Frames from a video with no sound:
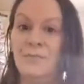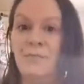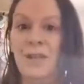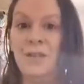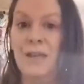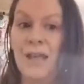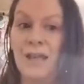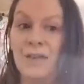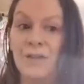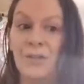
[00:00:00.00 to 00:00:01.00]

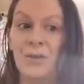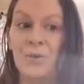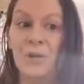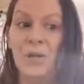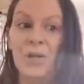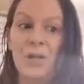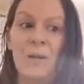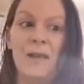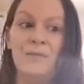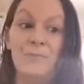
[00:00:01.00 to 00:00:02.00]
And so you
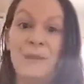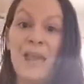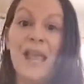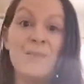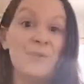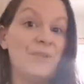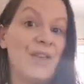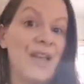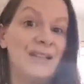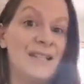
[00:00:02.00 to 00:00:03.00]
might be able
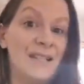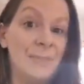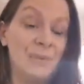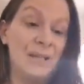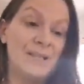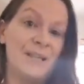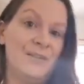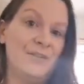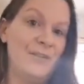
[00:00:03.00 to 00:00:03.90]
then to split yourself